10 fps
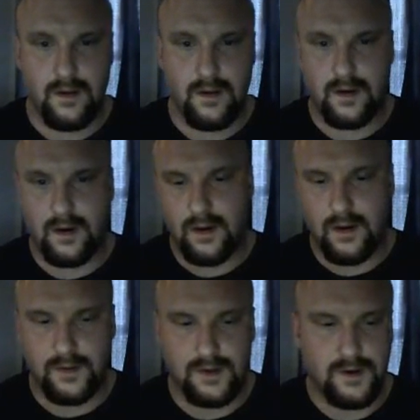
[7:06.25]
Okay,
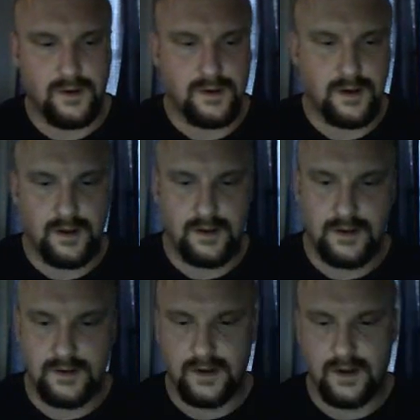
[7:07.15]
I'm just using this
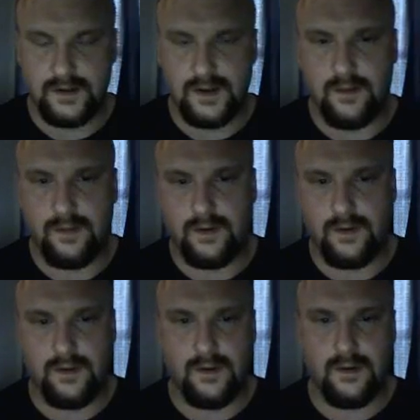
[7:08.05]
as an example.
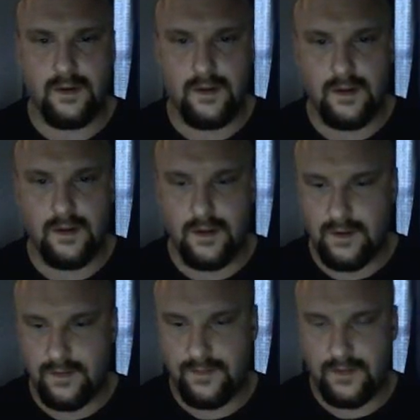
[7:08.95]

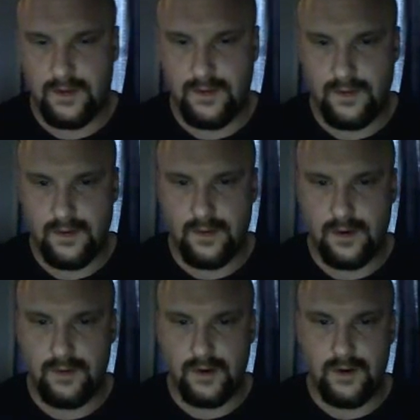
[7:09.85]
I'm going
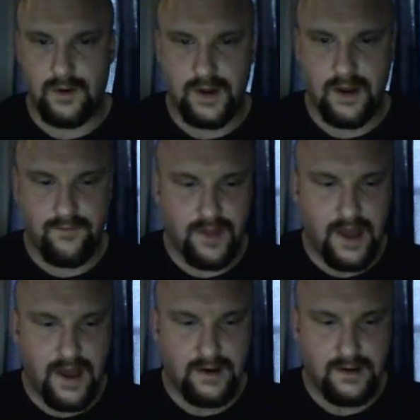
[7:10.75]
to put no time
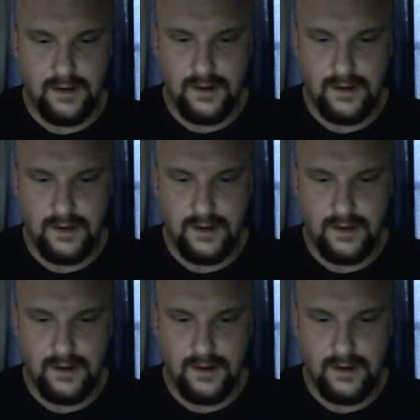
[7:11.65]
flat.